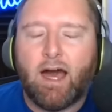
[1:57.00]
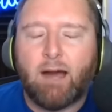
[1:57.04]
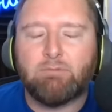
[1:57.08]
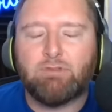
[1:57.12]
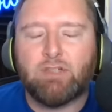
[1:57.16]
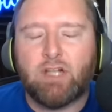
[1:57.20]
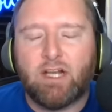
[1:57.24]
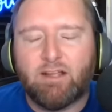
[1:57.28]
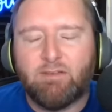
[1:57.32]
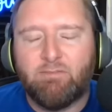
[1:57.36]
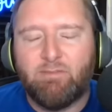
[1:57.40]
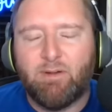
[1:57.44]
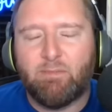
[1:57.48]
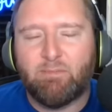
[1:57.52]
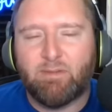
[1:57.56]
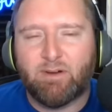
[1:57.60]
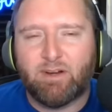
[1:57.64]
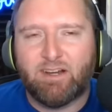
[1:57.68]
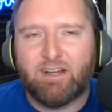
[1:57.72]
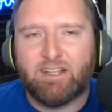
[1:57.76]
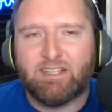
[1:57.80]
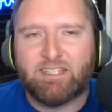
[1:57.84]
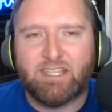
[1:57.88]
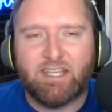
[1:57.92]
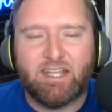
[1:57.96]
trying to remember.
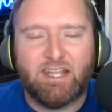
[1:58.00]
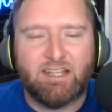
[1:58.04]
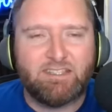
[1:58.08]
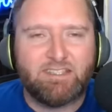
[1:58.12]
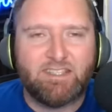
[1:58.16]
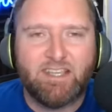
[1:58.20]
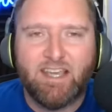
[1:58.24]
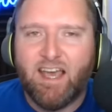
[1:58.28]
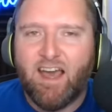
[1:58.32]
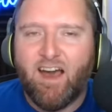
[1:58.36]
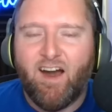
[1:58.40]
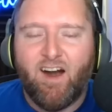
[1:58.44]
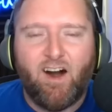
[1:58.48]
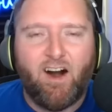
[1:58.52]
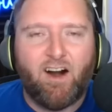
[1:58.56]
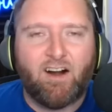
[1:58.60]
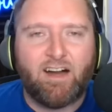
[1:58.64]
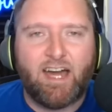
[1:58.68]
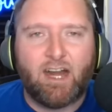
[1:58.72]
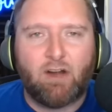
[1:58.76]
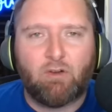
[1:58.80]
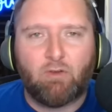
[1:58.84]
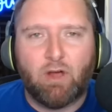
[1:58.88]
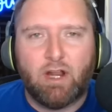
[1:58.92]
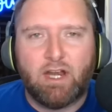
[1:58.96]
It's all
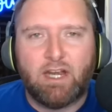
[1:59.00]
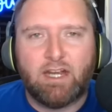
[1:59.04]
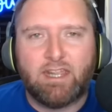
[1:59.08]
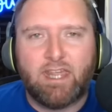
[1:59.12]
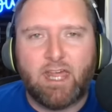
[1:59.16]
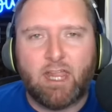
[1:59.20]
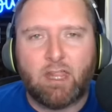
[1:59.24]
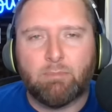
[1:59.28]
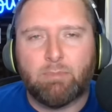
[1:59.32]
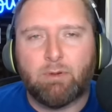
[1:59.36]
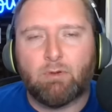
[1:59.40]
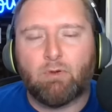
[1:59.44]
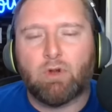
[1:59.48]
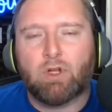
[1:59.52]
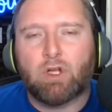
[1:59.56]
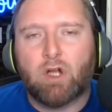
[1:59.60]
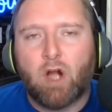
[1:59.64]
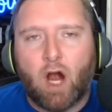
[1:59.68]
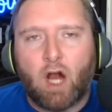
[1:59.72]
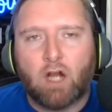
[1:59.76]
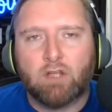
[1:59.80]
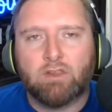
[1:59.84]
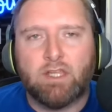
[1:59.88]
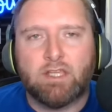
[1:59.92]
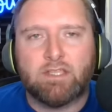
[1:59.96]
kind of running together, but
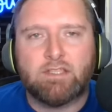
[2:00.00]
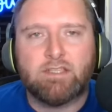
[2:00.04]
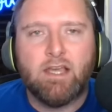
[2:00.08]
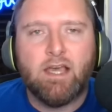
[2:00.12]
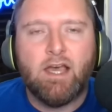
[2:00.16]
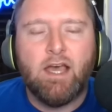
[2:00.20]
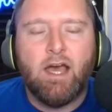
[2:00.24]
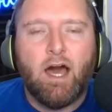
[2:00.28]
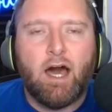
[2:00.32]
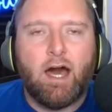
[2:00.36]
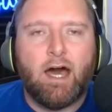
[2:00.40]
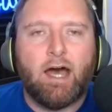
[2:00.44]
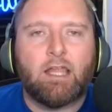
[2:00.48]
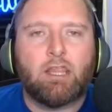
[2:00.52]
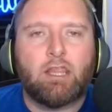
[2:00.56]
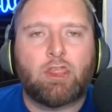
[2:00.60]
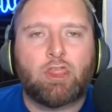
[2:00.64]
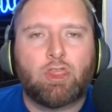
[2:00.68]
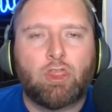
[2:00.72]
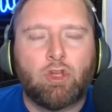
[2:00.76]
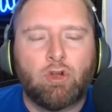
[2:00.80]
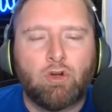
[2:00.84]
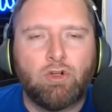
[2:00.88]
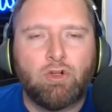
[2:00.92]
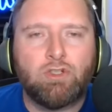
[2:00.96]
regardless,
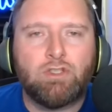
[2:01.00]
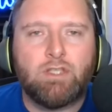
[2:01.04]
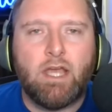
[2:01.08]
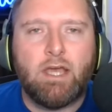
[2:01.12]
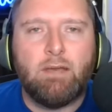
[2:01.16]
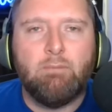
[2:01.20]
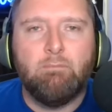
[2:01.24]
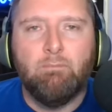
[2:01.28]
Thursday